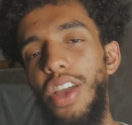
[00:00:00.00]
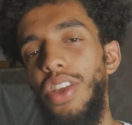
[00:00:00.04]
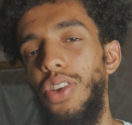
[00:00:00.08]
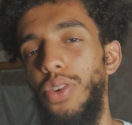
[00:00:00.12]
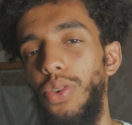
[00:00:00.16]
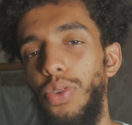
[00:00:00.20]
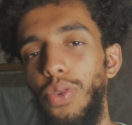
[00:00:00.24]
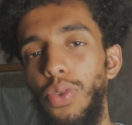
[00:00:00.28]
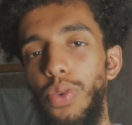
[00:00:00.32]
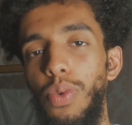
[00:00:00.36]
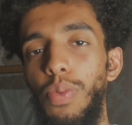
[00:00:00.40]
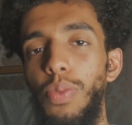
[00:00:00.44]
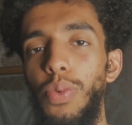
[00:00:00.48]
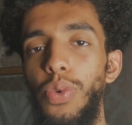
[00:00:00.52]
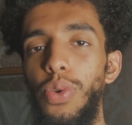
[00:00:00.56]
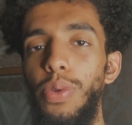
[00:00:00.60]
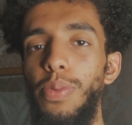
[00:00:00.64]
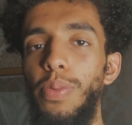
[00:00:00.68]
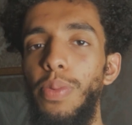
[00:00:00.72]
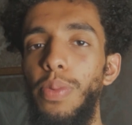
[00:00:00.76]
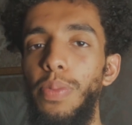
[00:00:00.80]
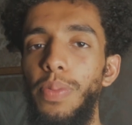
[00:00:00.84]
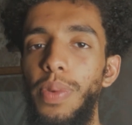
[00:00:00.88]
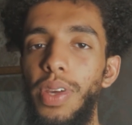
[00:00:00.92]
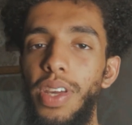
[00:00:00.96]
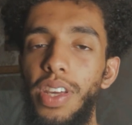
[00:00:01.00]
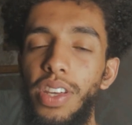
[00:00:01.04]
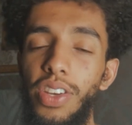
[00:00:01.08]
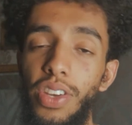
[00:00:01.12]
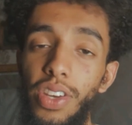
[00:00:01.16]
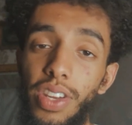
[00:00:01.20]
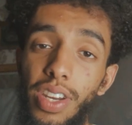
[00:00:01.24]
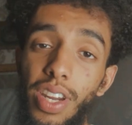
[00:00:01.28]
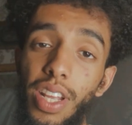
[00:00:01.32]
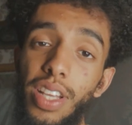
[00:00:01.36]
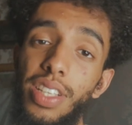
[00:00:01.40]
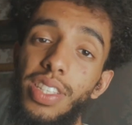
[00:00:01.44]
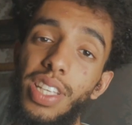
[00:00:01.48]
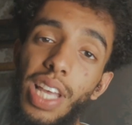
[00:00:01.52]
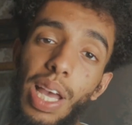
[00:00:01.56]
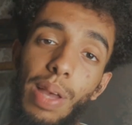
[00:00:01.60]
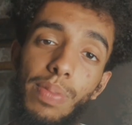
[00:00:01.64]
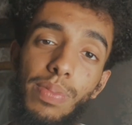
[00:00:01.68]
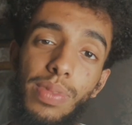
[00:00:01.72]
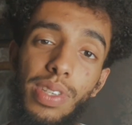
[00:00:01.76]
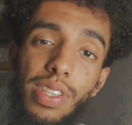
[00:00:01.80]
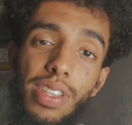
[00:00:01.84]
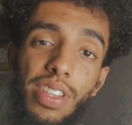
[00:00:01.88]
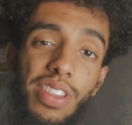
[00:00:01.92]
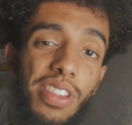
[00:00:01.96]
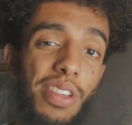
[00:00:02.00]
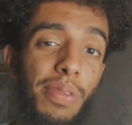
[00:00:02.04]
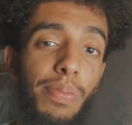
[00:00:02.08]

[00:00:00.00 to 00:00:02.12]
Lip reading: You're a normal human being. You need times